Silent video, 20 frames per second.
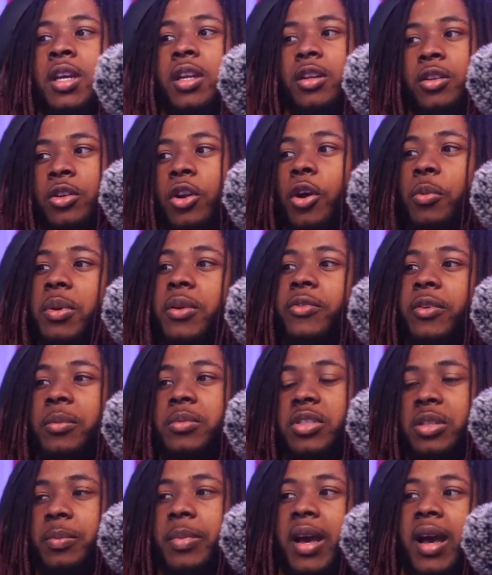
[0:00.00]
Nobi from
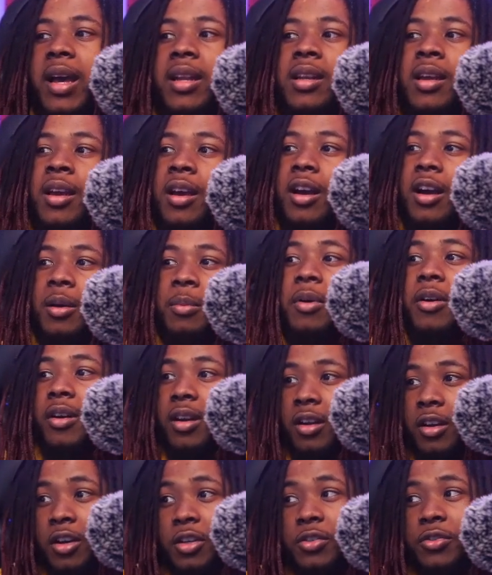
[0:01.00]
Japan, Amara
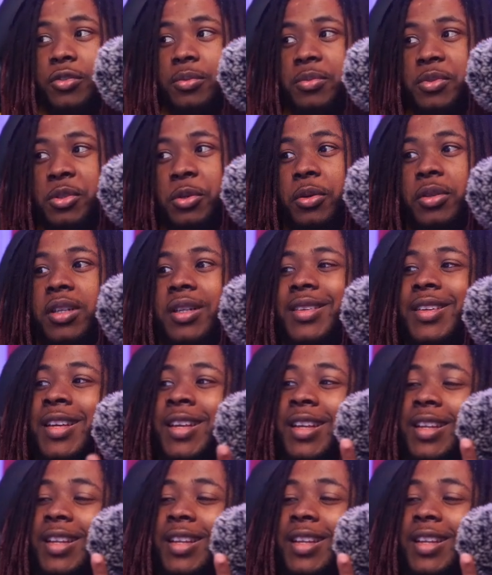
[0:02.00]
Kosh from Jordan,